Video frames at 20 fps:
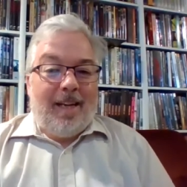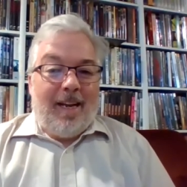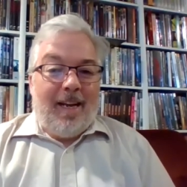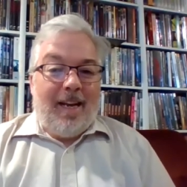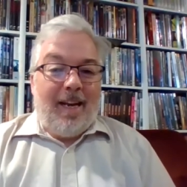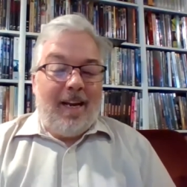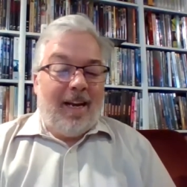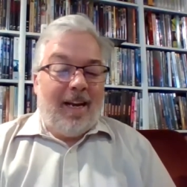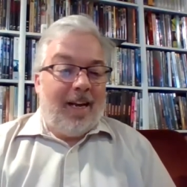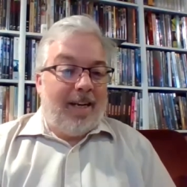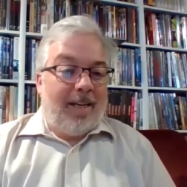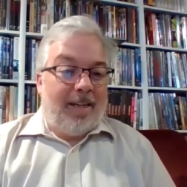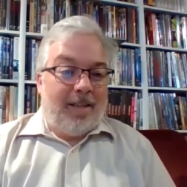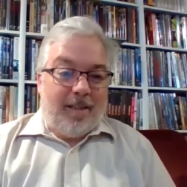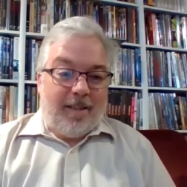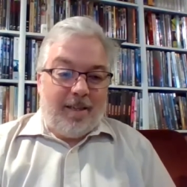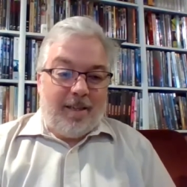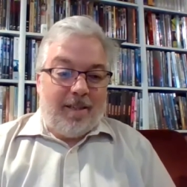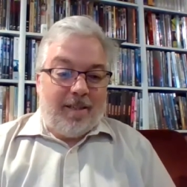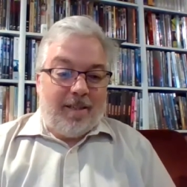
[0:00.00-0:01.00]
Mm-hmm.
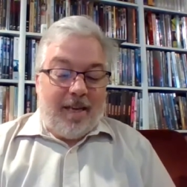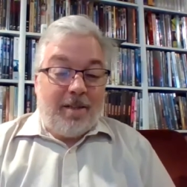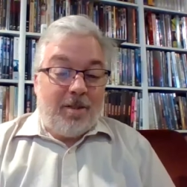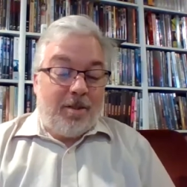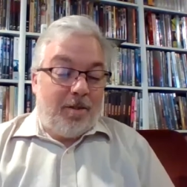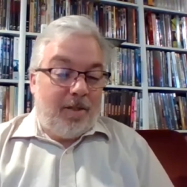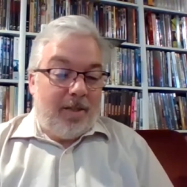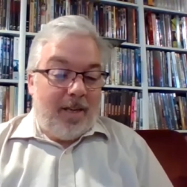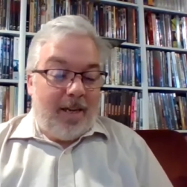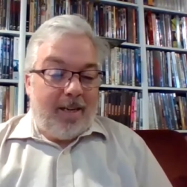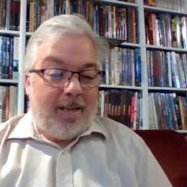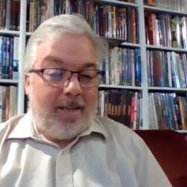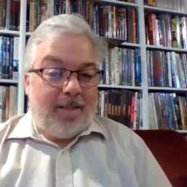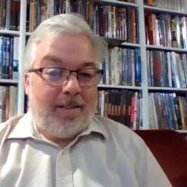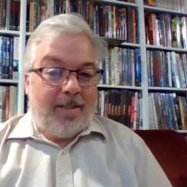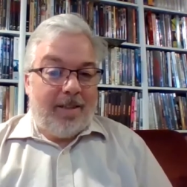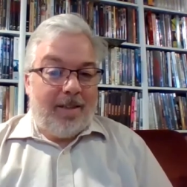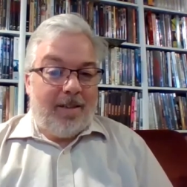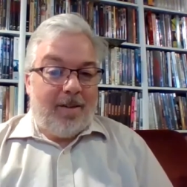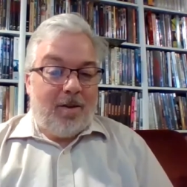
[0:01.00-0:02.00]
And he, as you say,
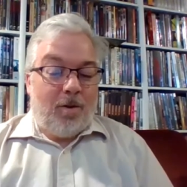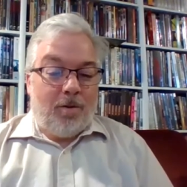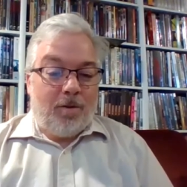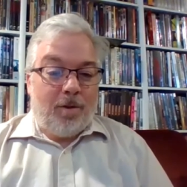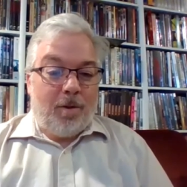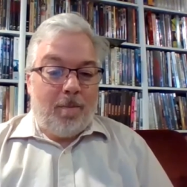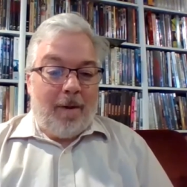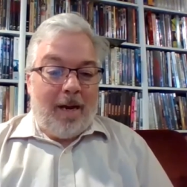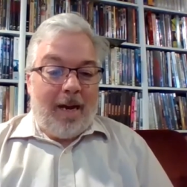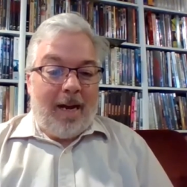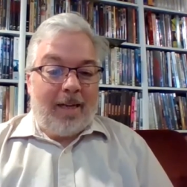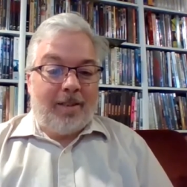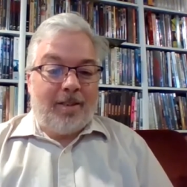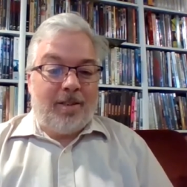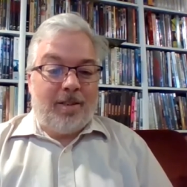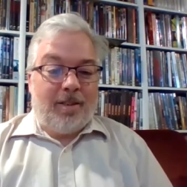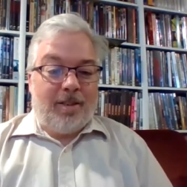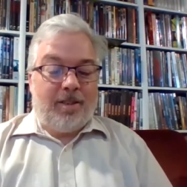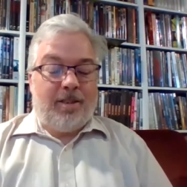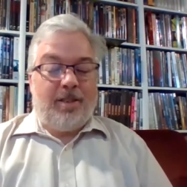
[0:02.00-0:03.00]
he's an older
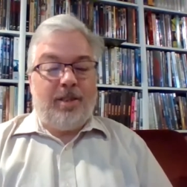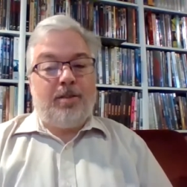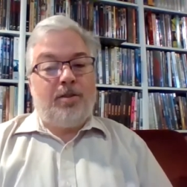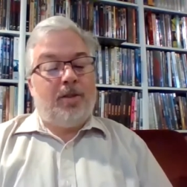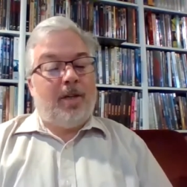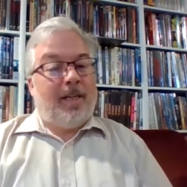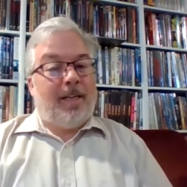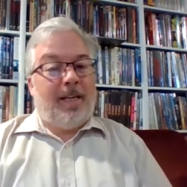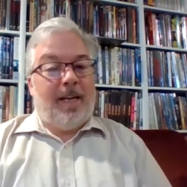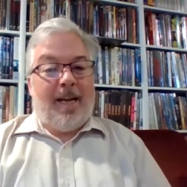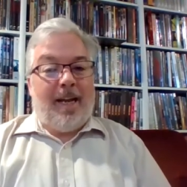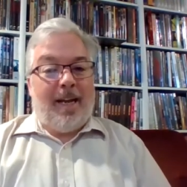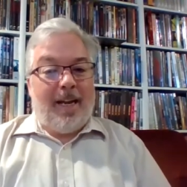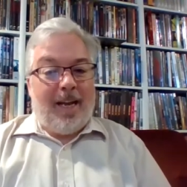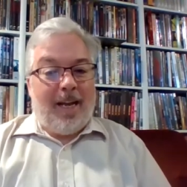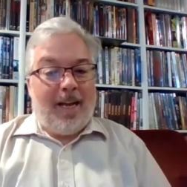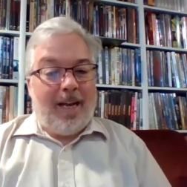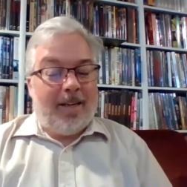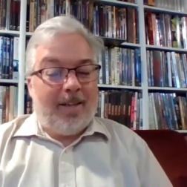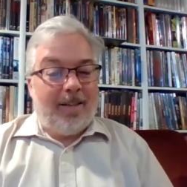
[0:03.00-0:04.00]
boxer, is still trying to
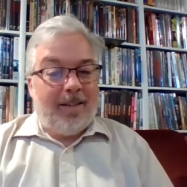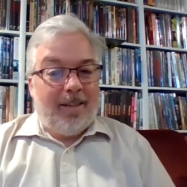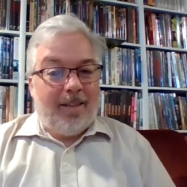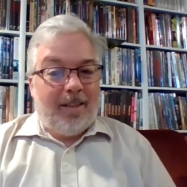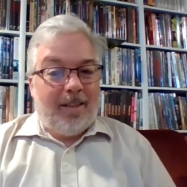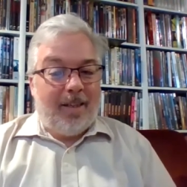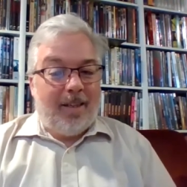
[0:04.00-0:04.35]
hang on.